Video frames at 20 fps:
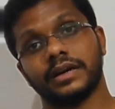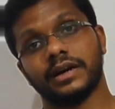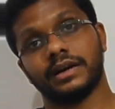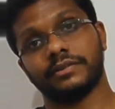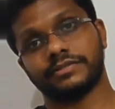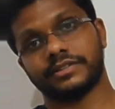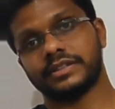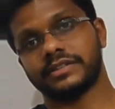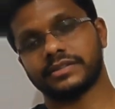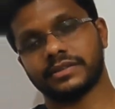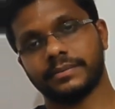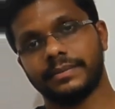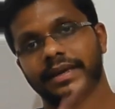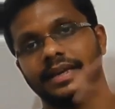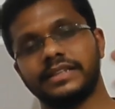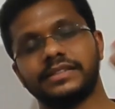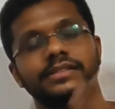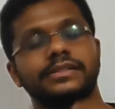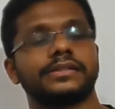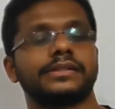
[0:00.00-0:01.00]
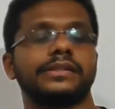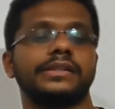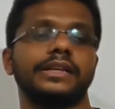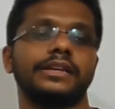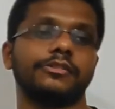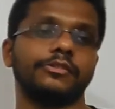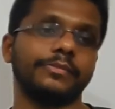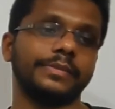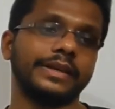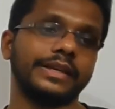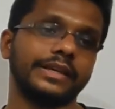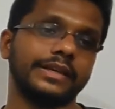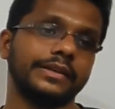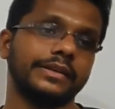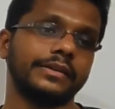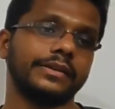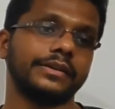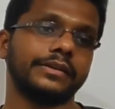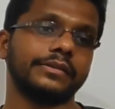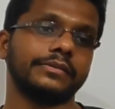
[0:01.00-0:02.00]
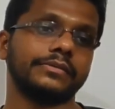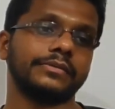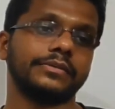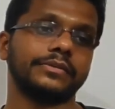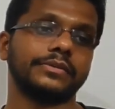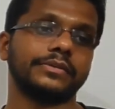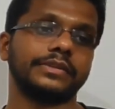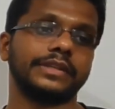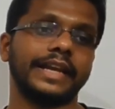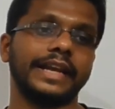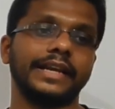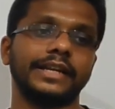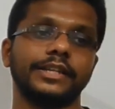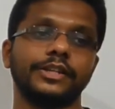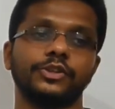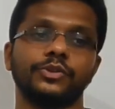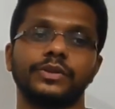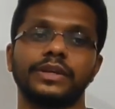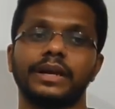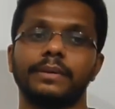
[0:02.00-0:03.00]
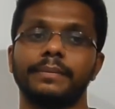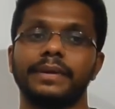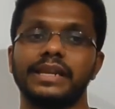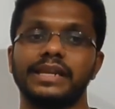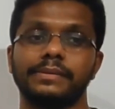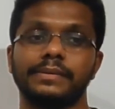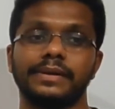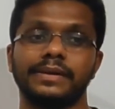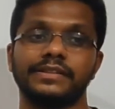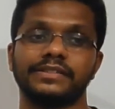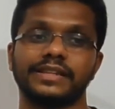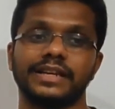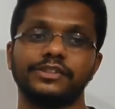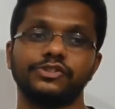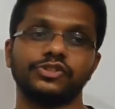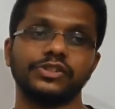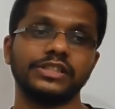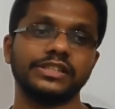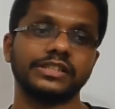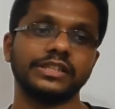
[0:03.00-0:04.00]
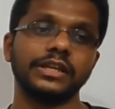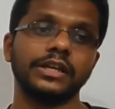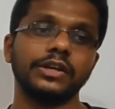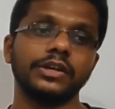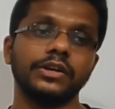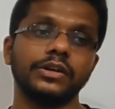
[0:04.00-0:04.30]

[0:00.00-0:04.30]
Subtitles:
after some age they will be taken into the companion animal sanctuaries.